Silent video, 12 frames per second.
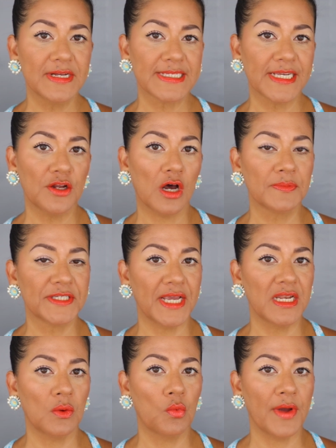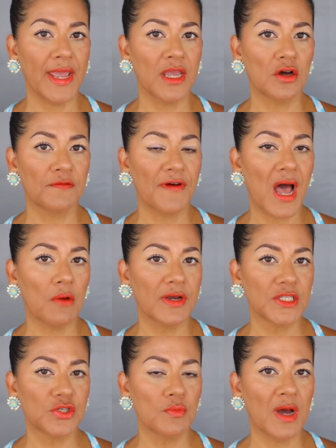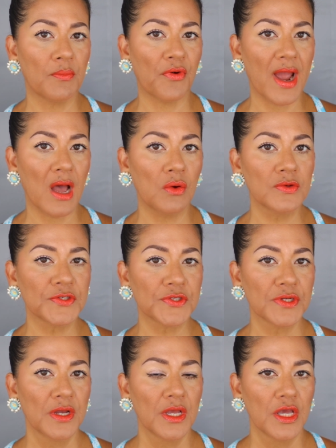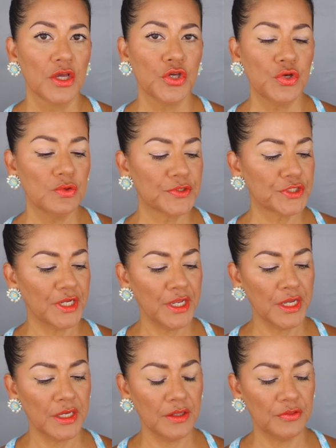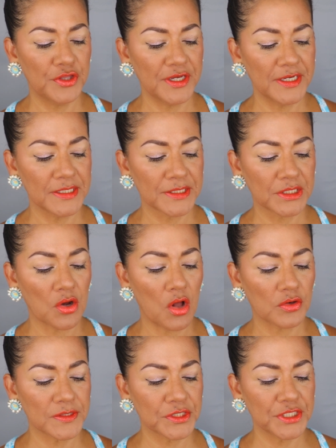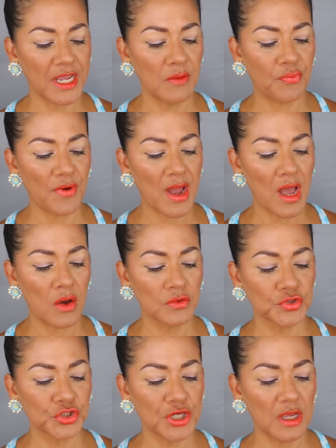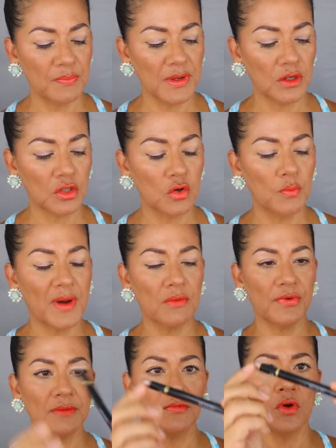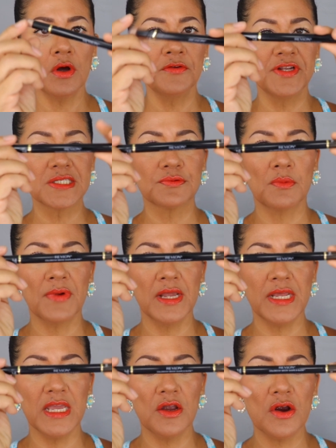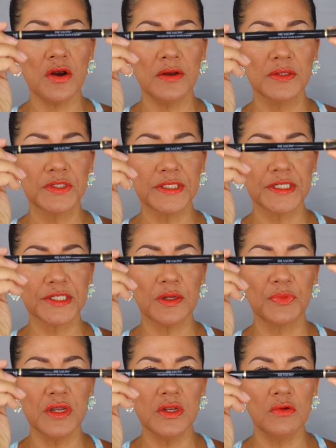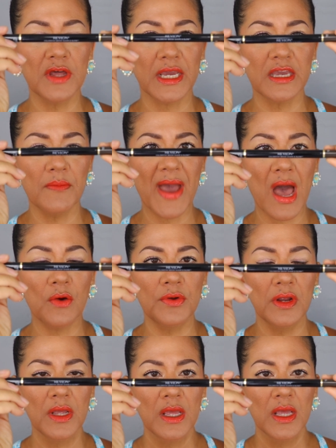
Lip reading: is an updated way of how I do my brows using this Colorstay Brow Shape and Glow by Revlon. This one right here. This is something new that came out,